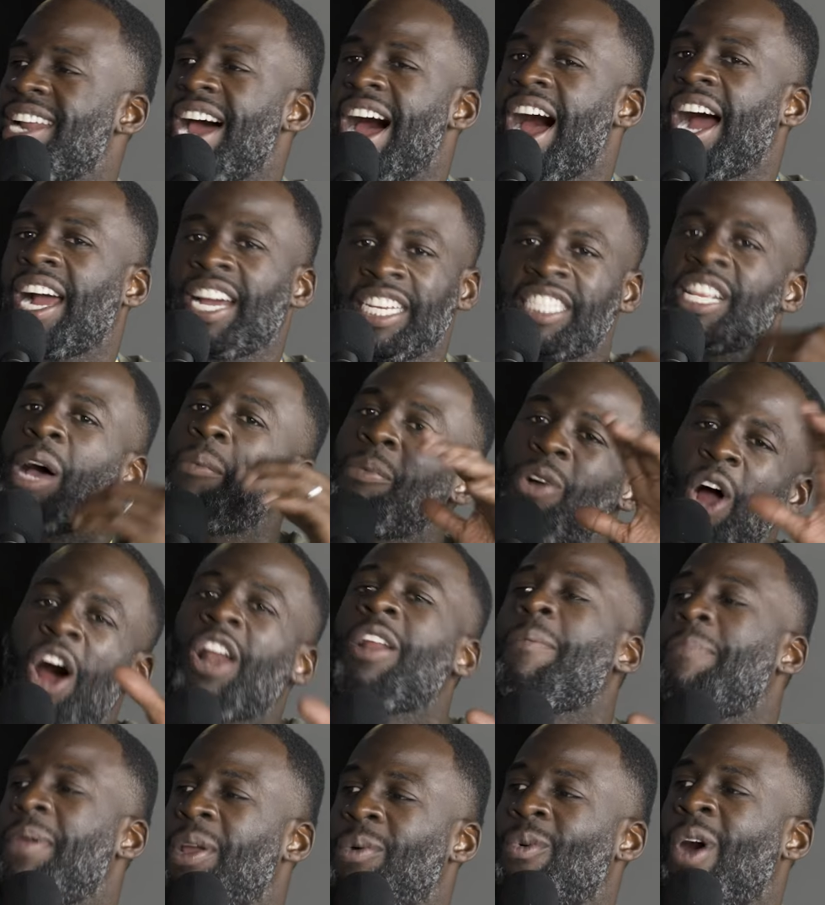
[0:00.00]
now because I'm going
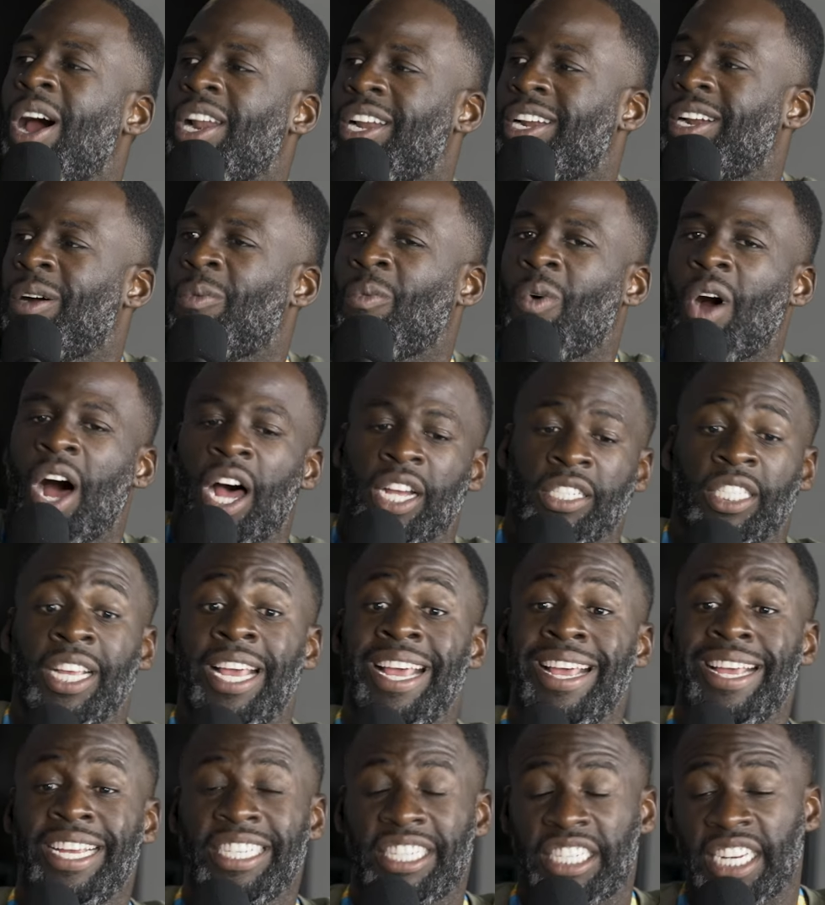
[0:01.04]
to be one of them ones.
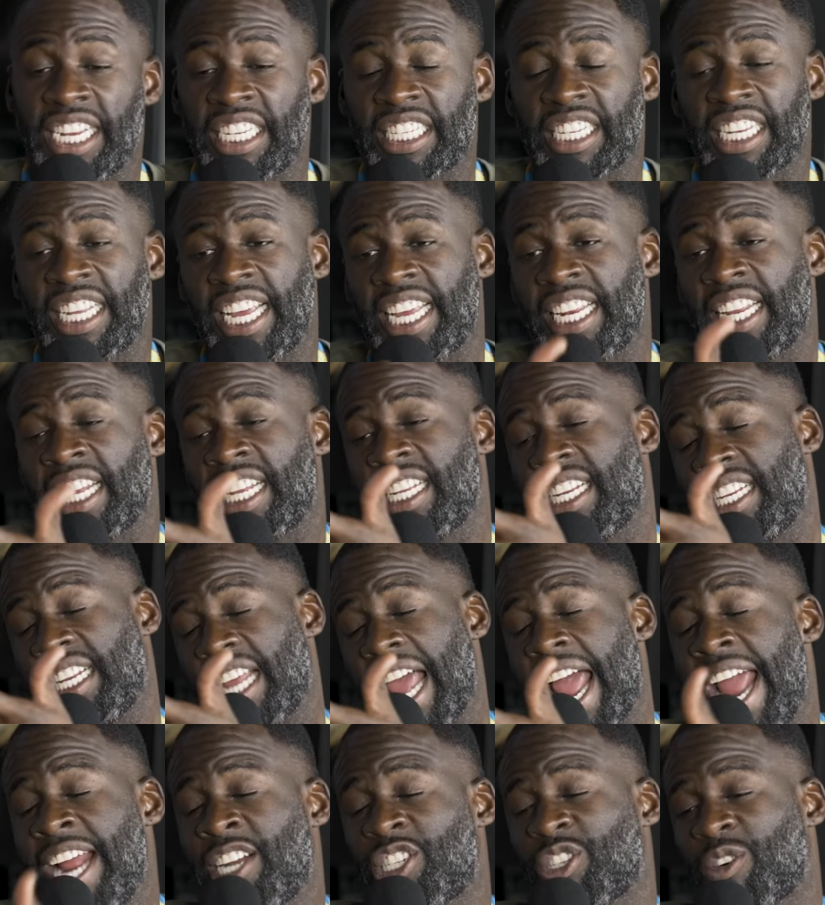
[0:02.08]
She's leading.
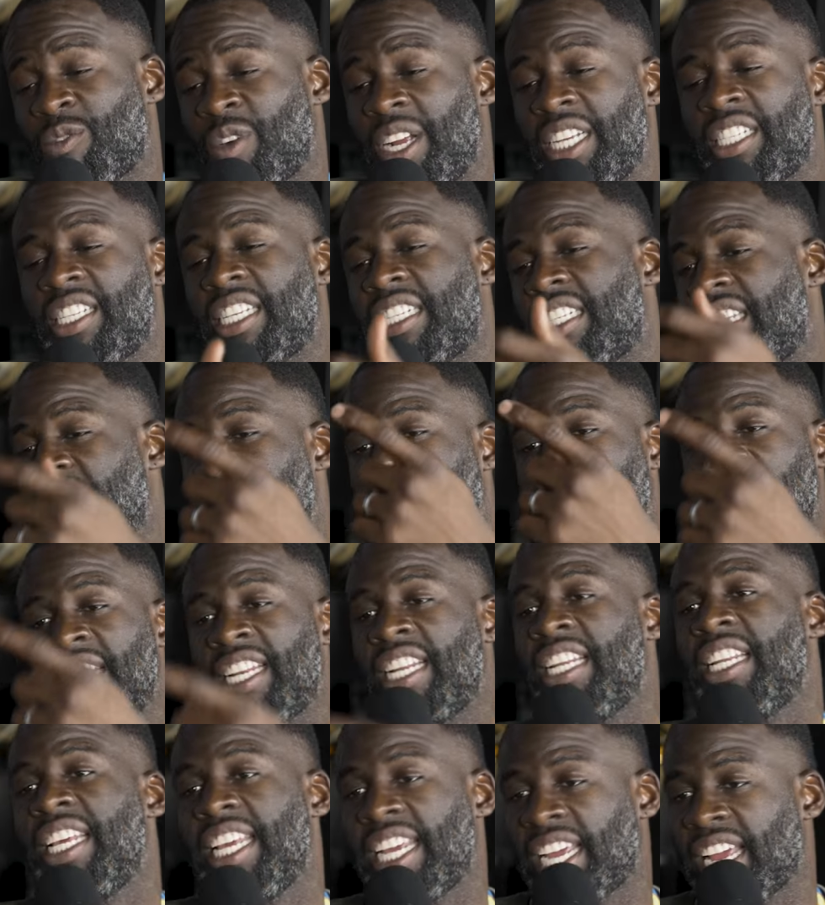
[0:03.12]
Angel Reese is leading
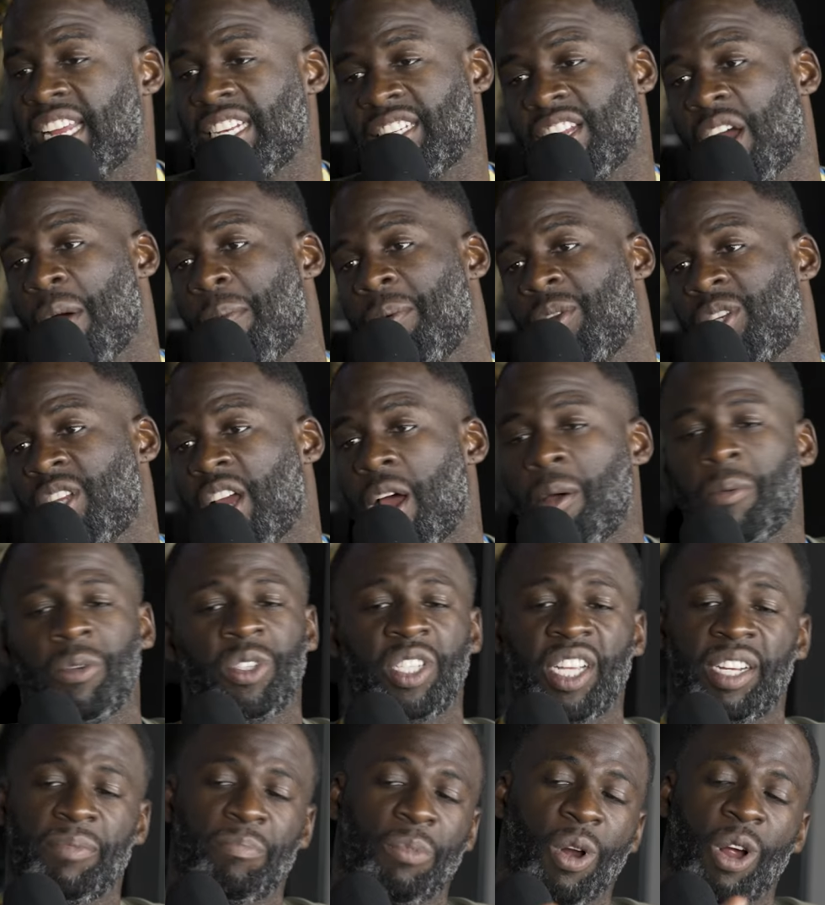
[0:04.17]
the league in
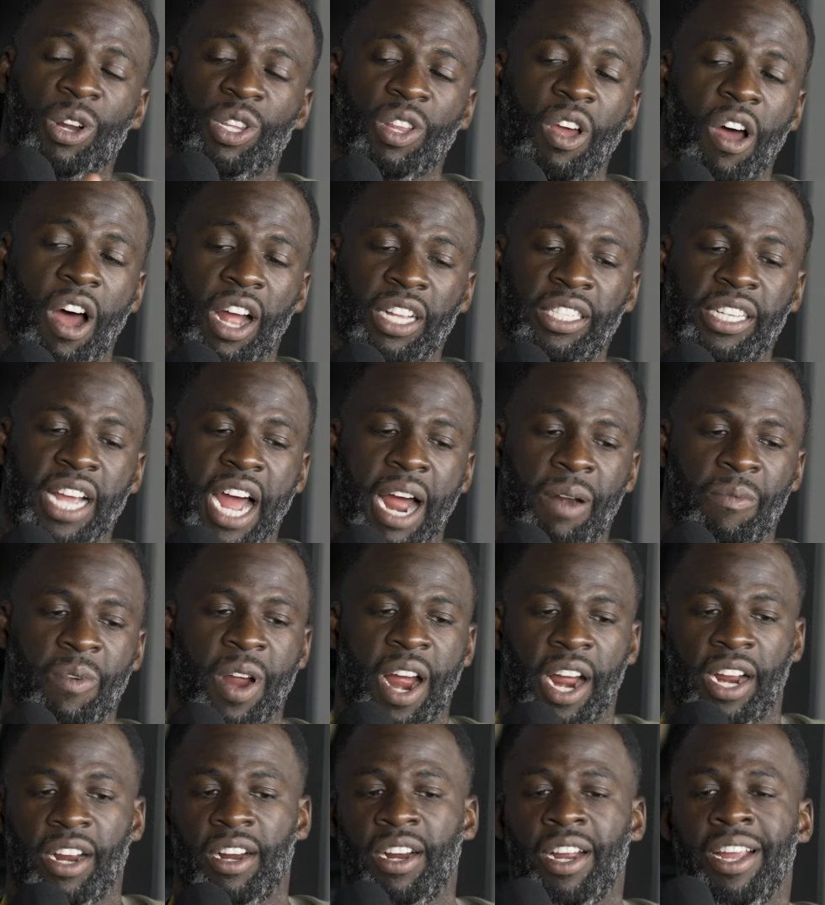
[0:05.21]
double-doubles and broke the all-time
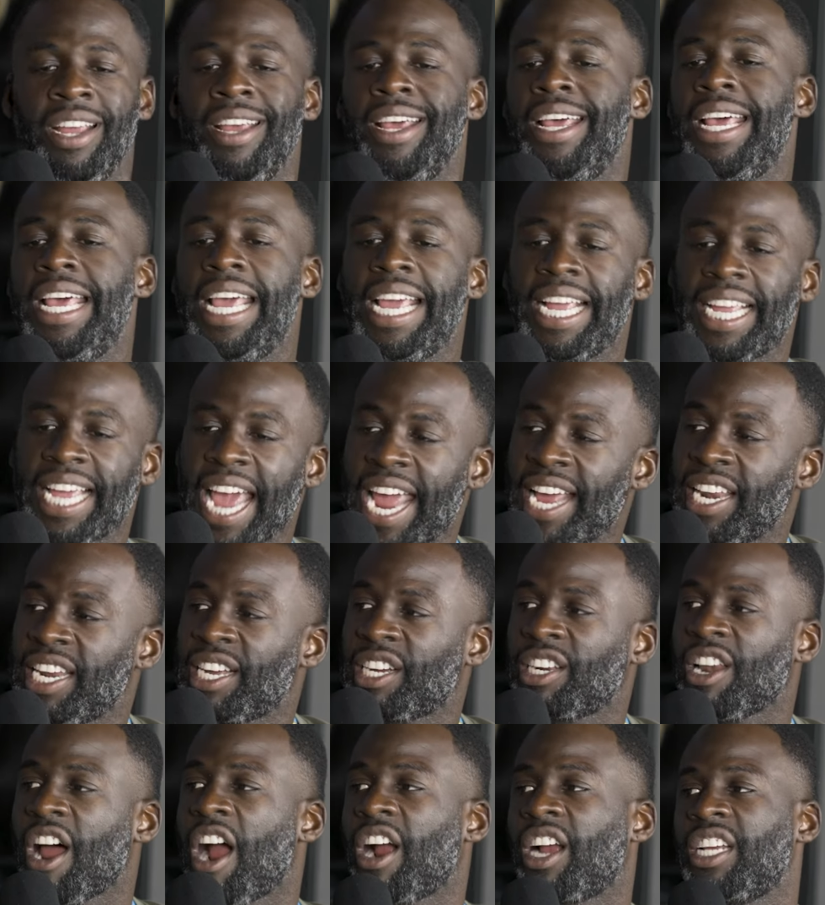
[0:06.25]
record.
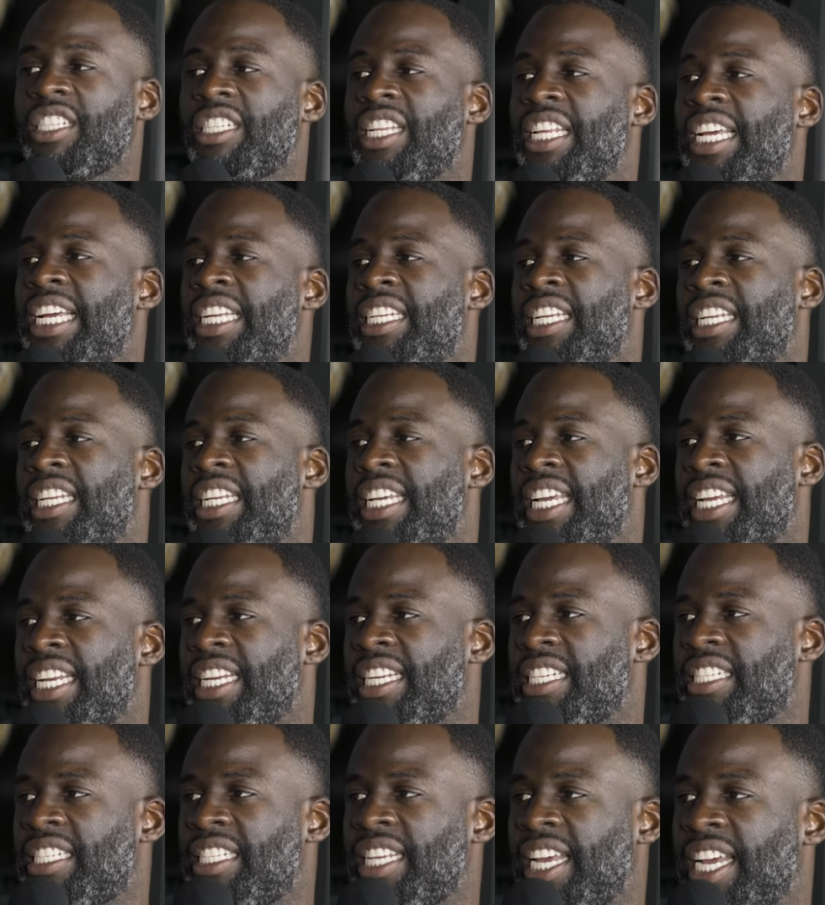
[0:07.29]
Caitlin Clark is leading the league in
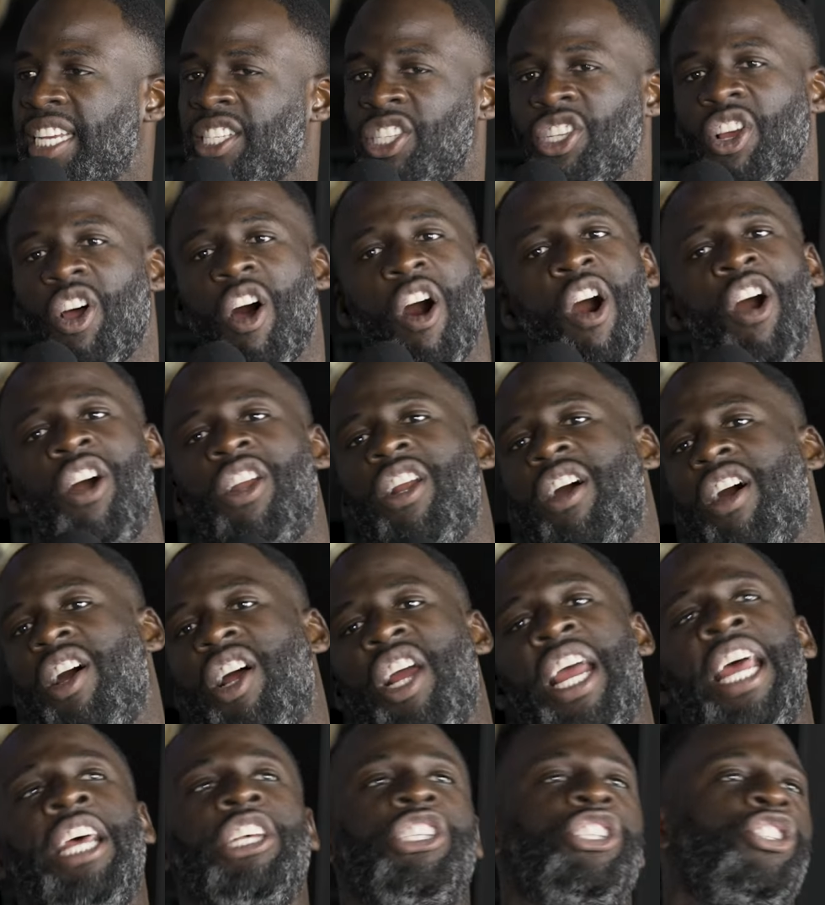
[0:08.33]
assists on
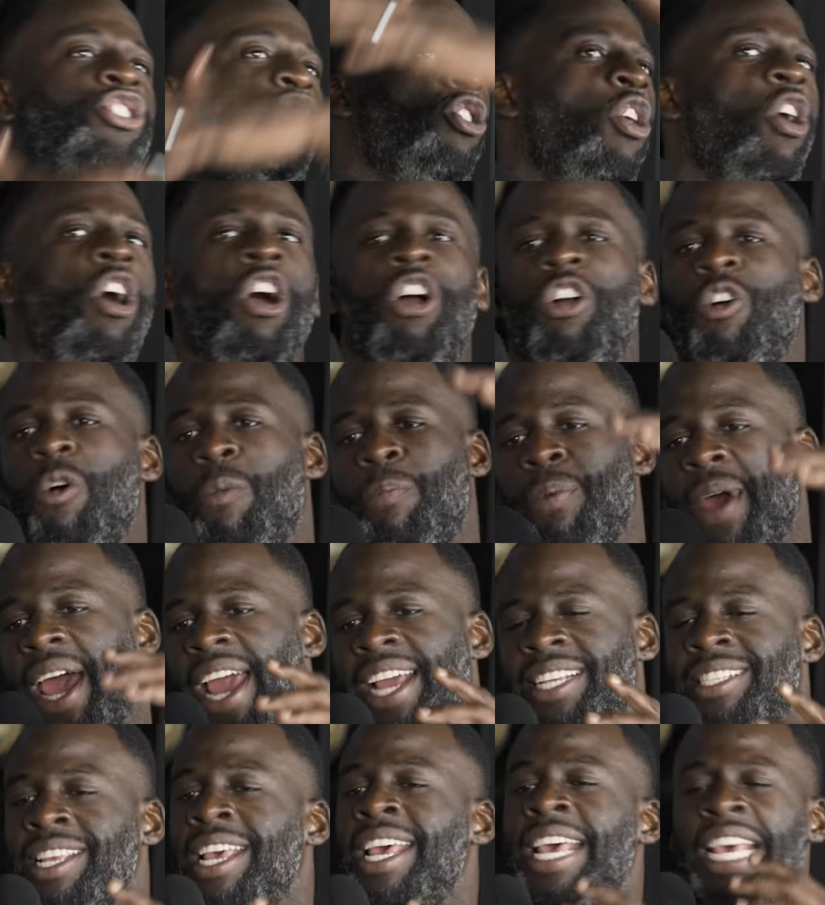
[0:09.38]
a historical
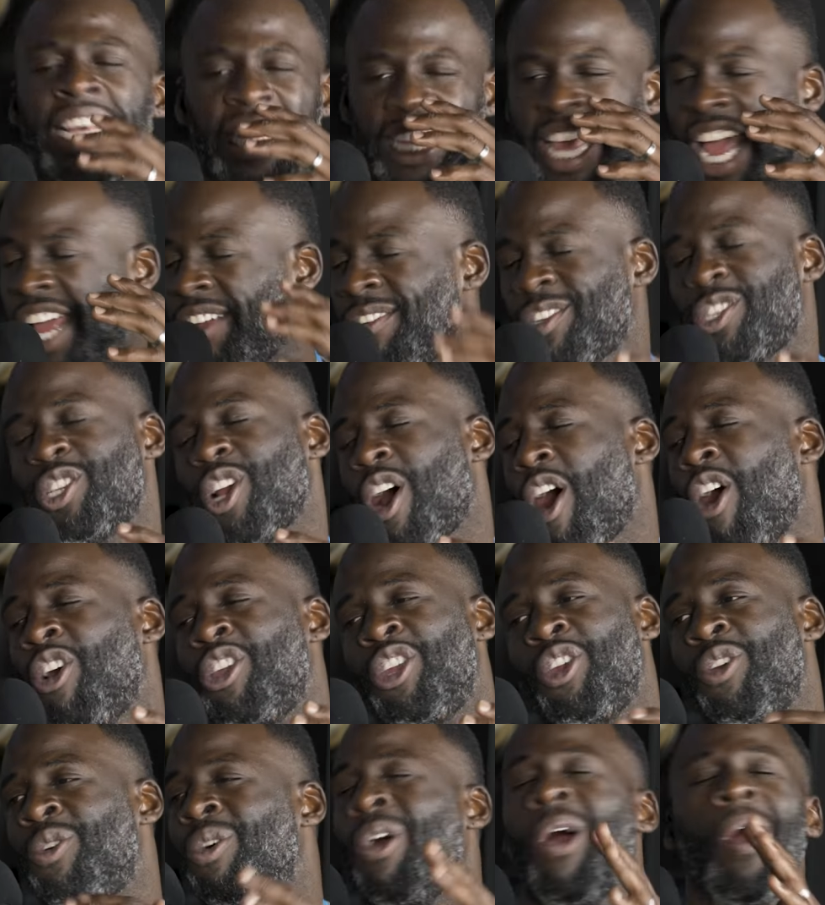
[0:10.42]
pace. They've shown
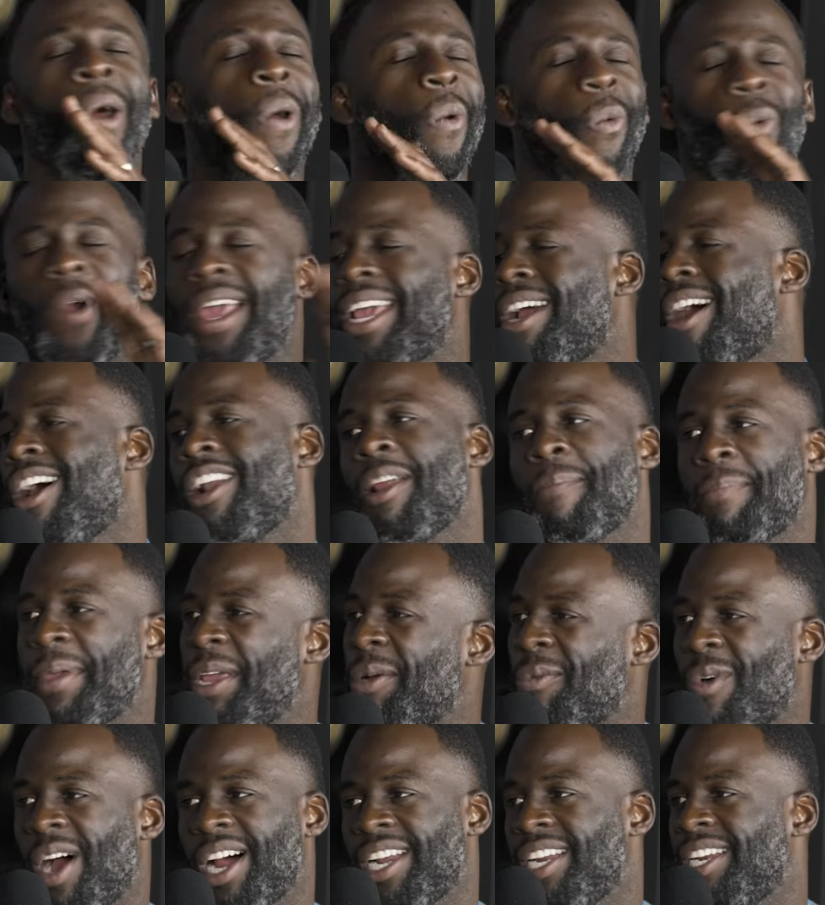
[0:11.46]
you we're going to
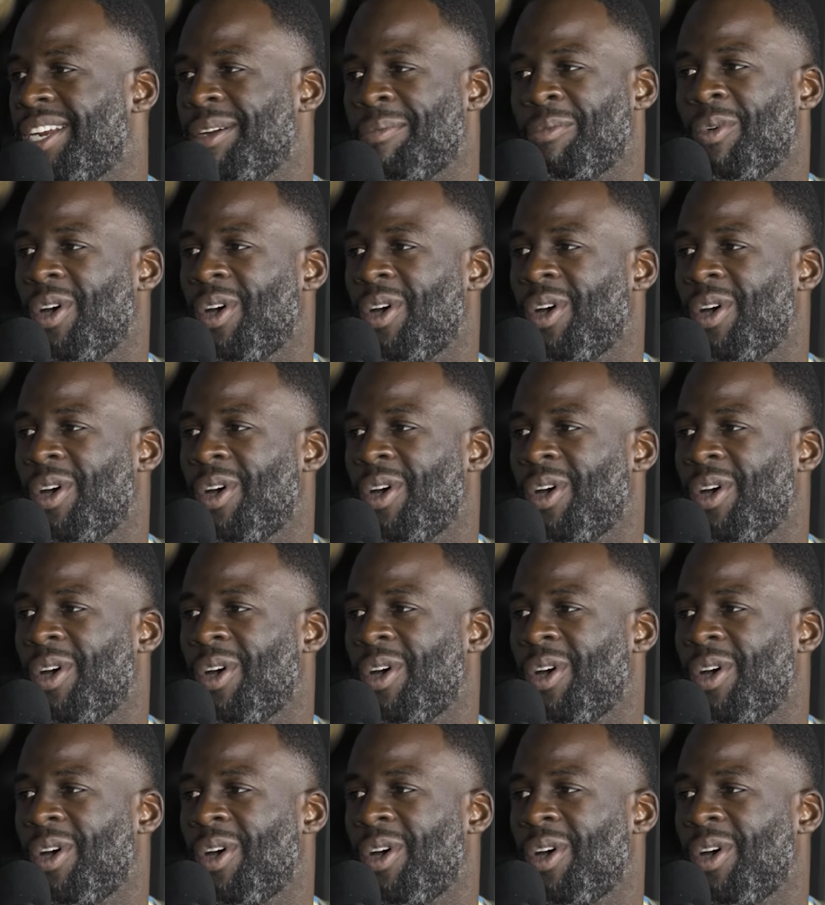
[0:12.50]
be one of them